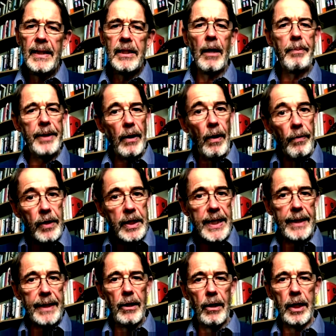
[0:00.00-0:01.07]
So beyond the
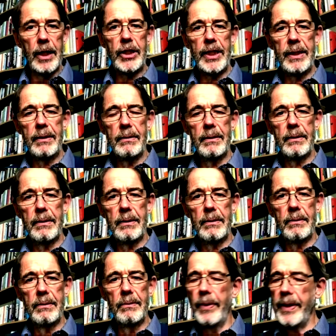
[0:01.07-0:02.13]
technology,
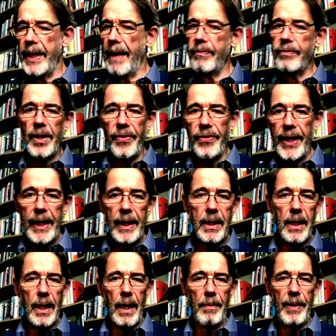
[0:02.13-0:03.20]
we have to
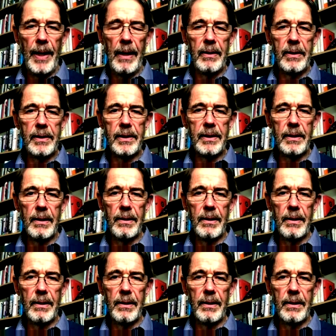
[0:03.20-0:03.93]
think about